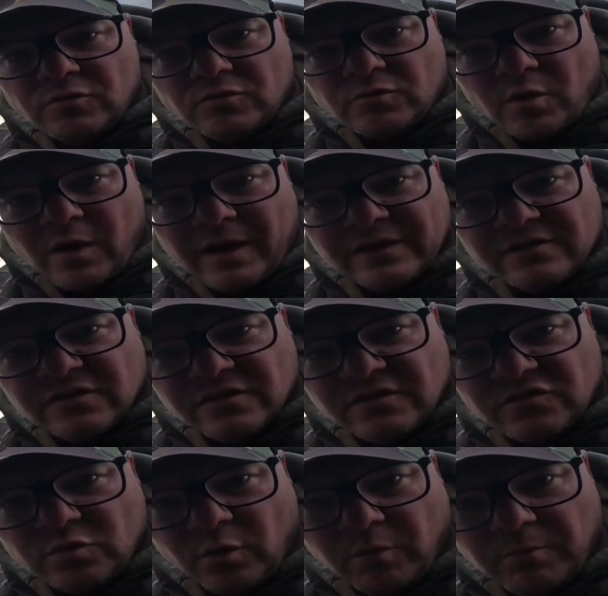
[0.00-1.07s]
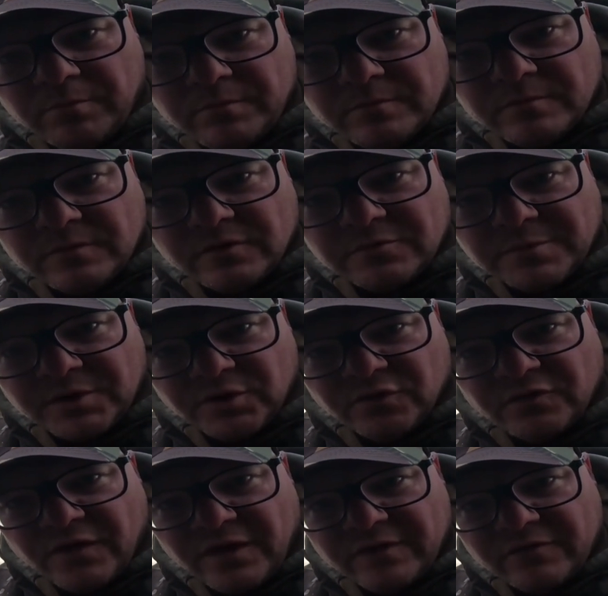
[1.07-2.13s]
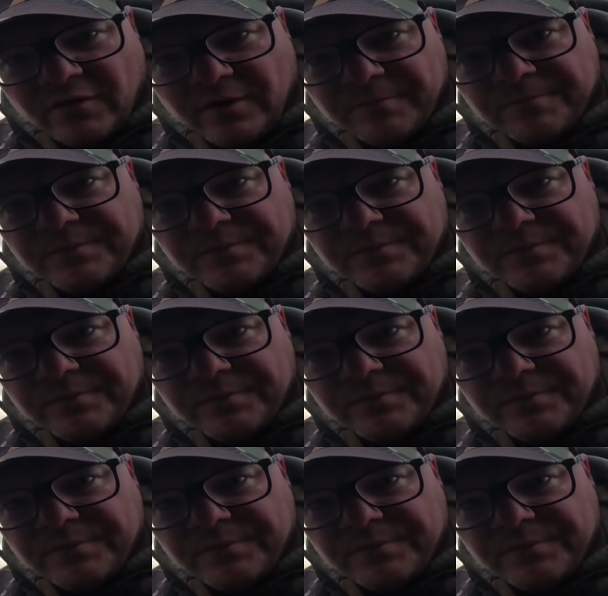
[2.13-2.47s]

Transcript: Right, so this one is my new favourite.